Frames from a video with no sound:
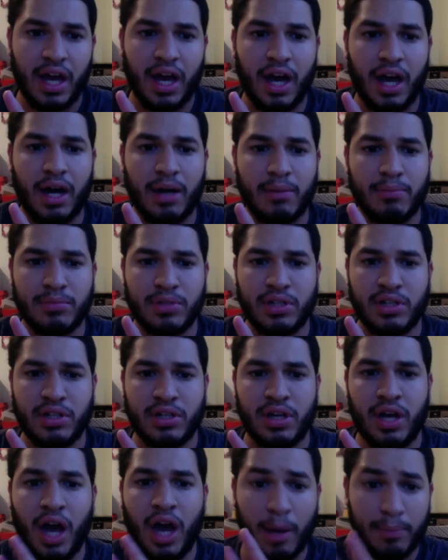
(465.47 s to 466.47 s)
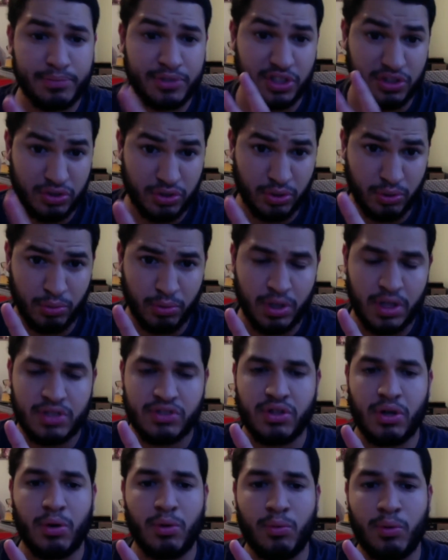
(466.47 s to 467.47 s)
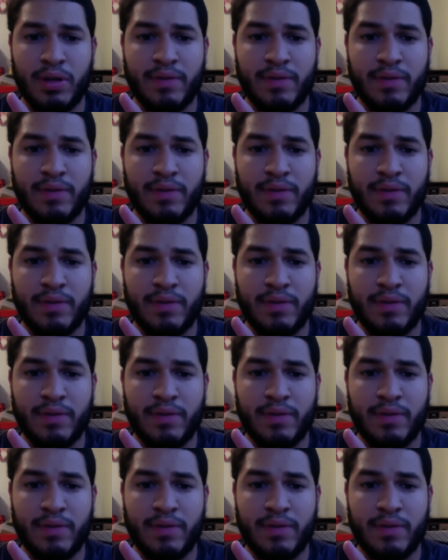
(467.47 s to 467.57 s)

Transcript: Up to 2. So